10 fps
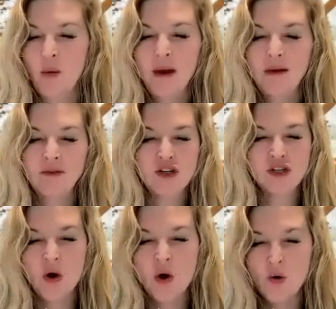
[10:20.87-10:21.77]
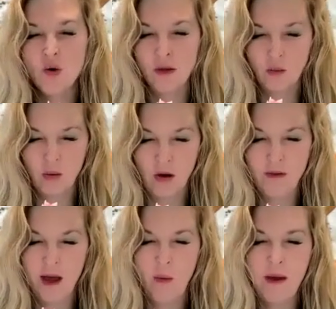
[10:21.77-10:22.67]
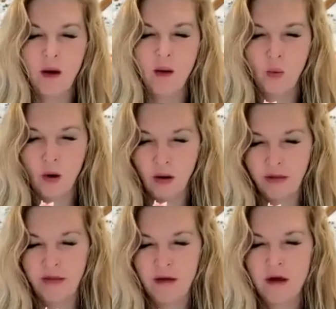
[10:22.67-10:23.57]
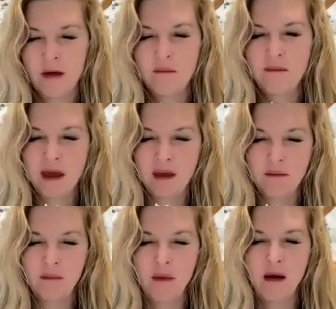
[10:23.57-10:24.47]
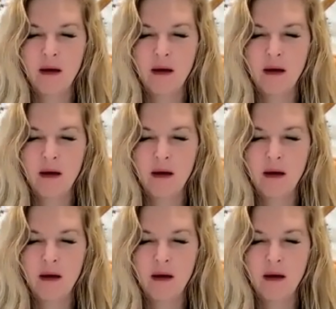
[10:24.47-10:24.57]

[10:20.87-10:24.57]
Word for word: We have to show the world that we are worth being